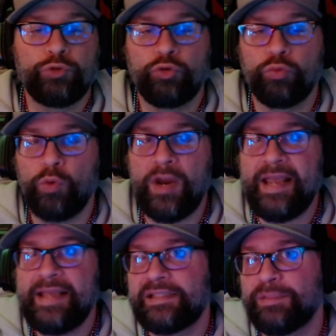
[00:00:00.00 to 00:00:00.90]

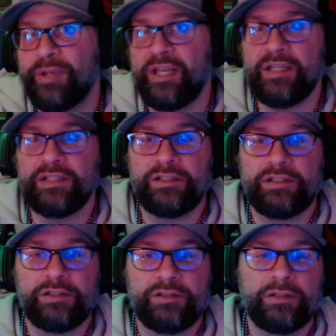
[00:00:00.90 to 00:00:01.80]
gray
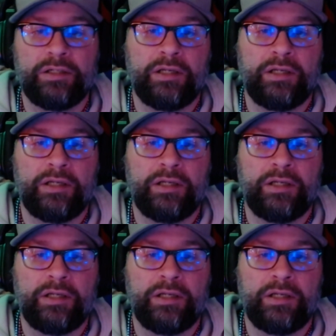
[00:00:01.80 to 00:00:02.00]
space